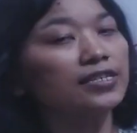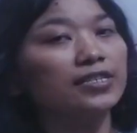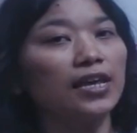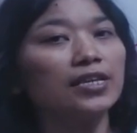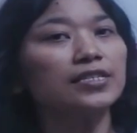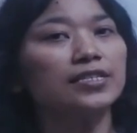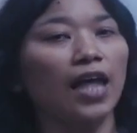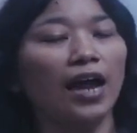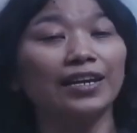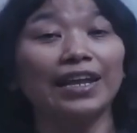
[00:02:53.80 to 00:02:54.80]
it says
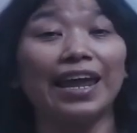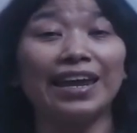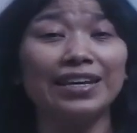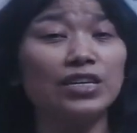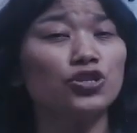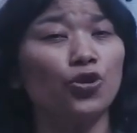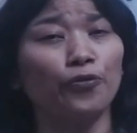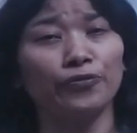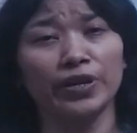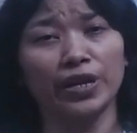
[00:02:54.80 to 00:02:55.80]
that any
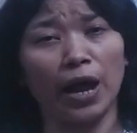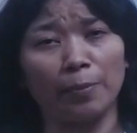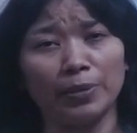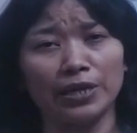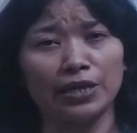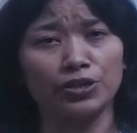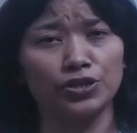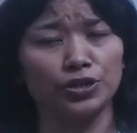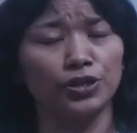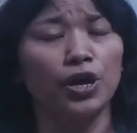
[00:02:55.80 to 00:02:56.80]
software
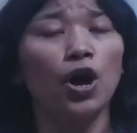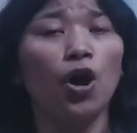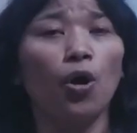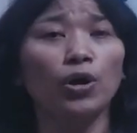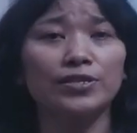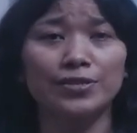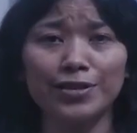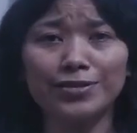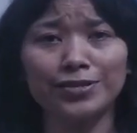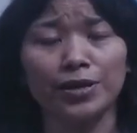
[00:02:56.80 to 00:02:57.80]
application or
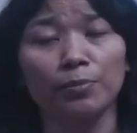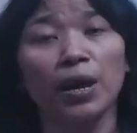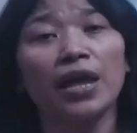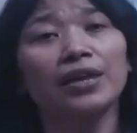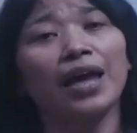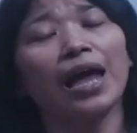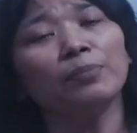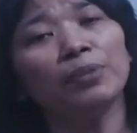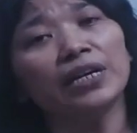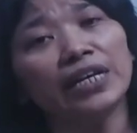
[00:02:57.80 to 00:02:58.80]
system
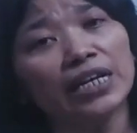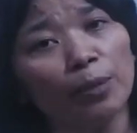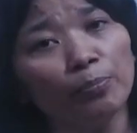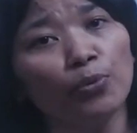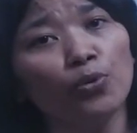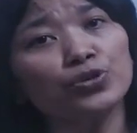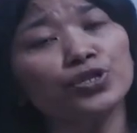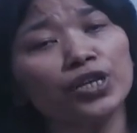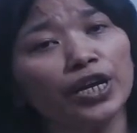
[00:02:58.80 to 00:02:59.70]
can be decomposed